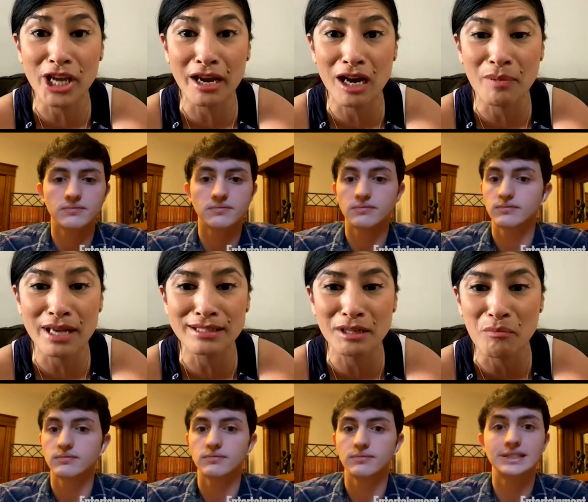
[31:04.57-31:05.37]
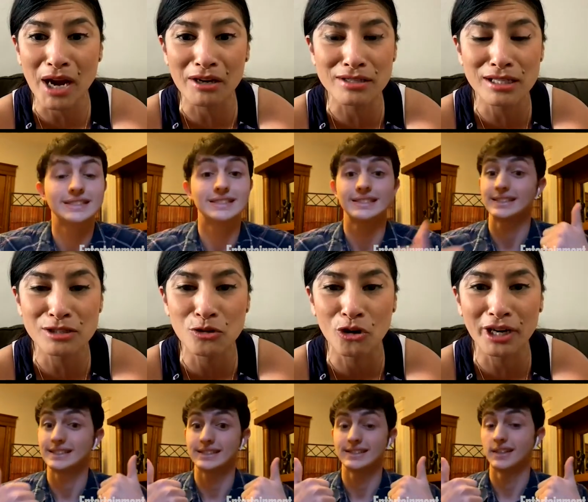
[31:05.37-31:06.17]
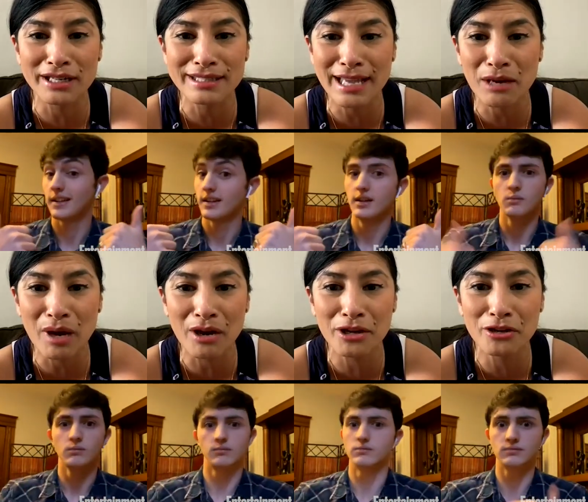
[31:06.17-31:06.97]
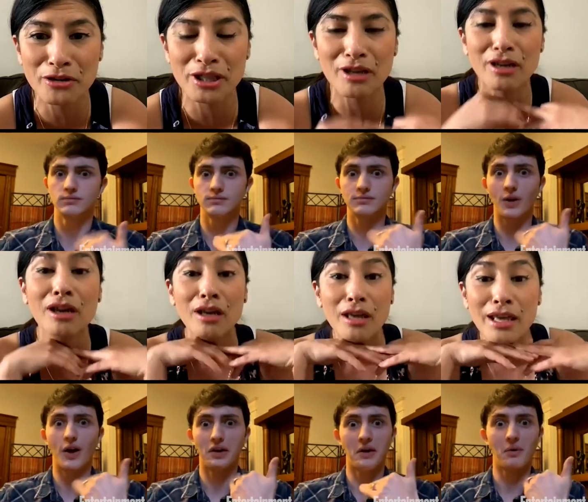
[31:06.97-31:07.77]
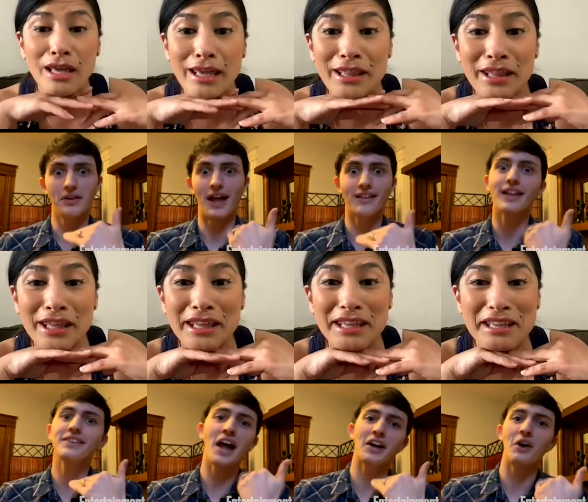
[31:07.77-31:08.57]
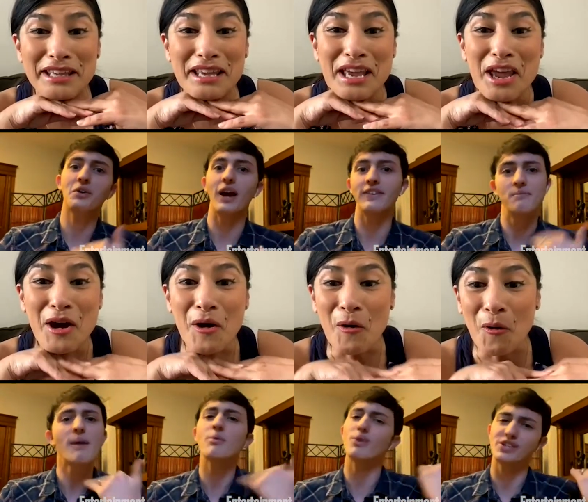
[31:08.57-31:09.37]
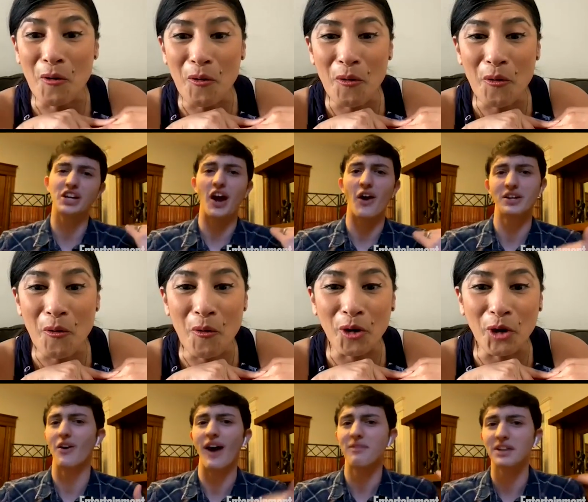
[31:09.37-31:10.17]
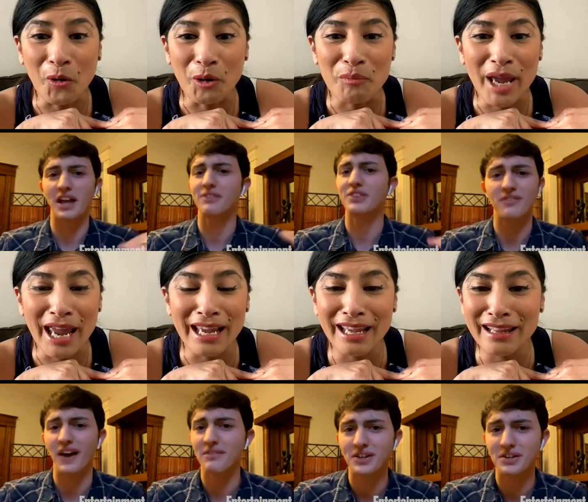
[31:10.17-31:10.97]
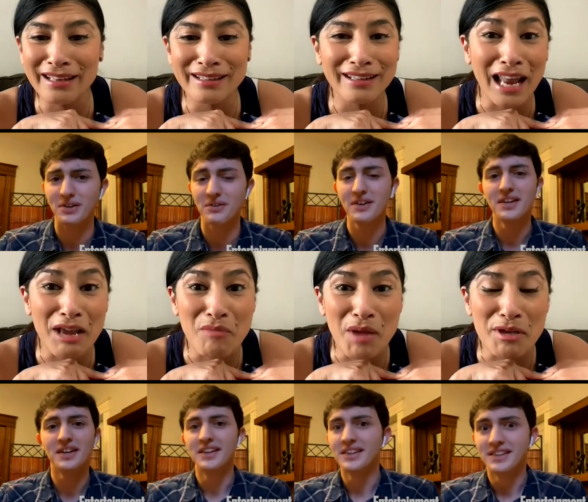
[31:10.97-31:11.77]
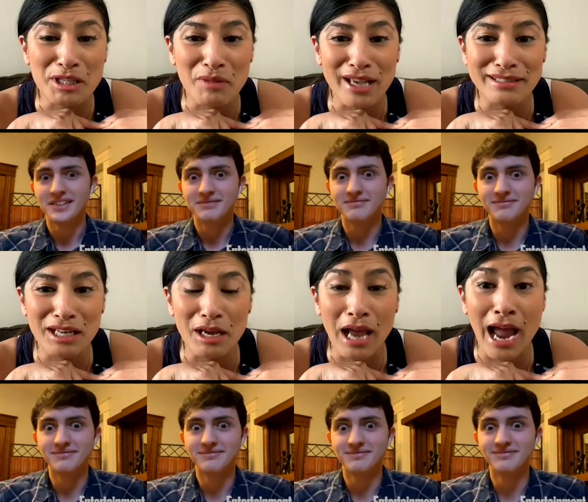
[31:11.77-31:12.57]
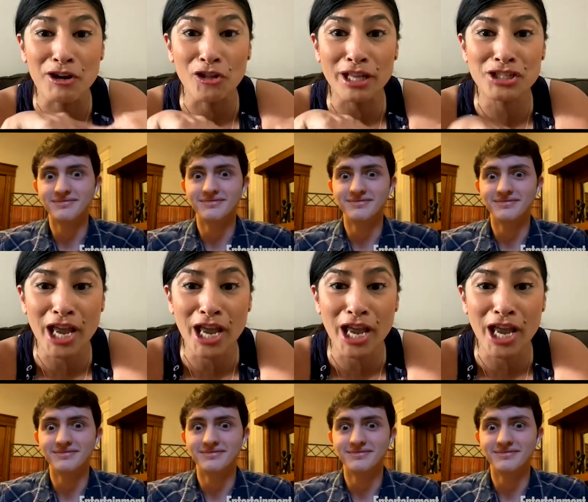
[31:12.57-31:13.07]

Speaker 1: Jacob has an embarrassing story to say about you. In
Speaker 2: the okay, well, now let's not go crazy. Maybe we should go. You know, I have a lot of stuff I have to do. Like maybe somebody has an. I know that